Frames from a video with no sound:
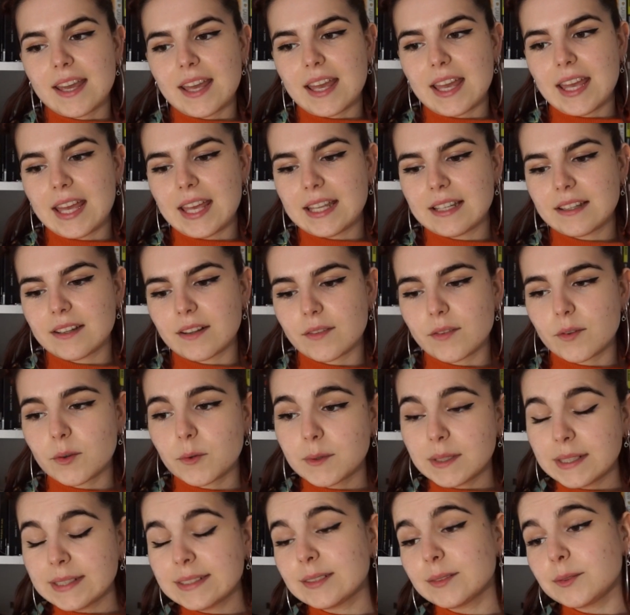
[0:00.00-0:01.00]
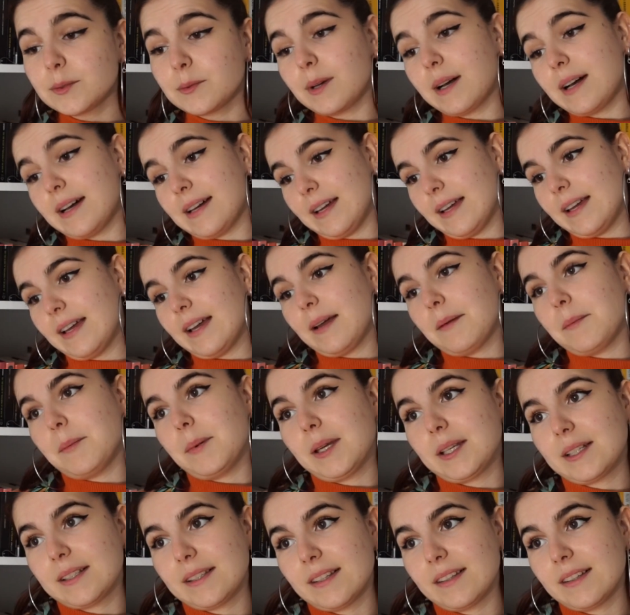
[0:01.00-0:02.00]
And the reason why I
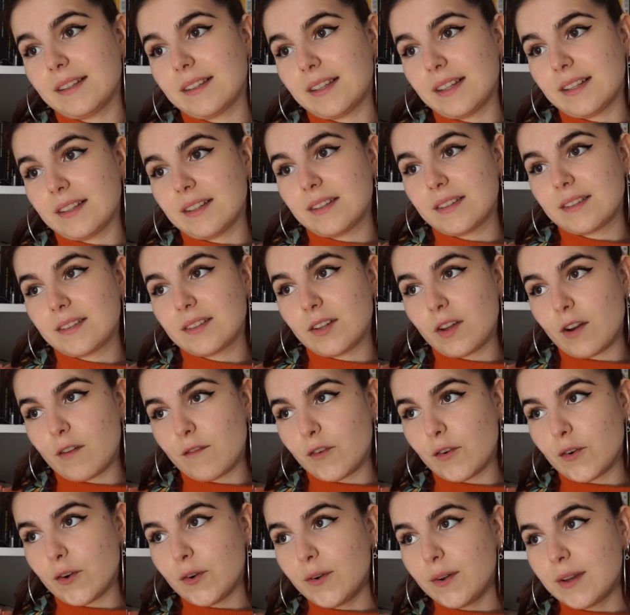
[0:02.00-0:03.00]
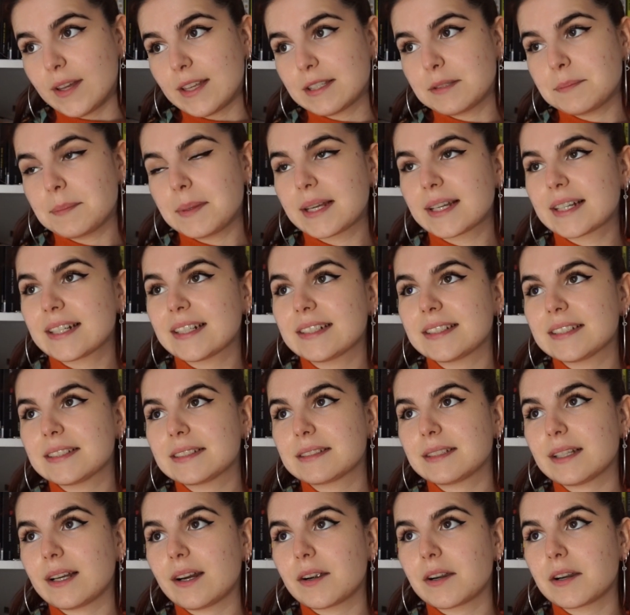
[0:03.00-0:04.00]
picked this novel is
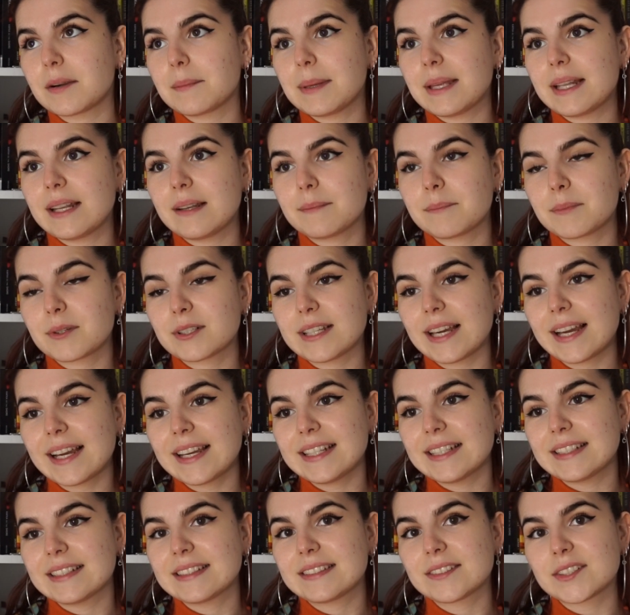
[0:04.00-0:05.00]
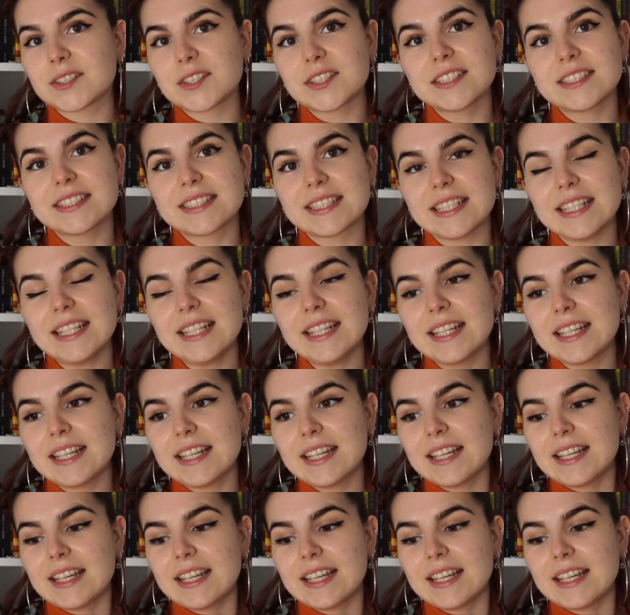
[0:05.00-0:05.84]
because our main protagonist, Circe,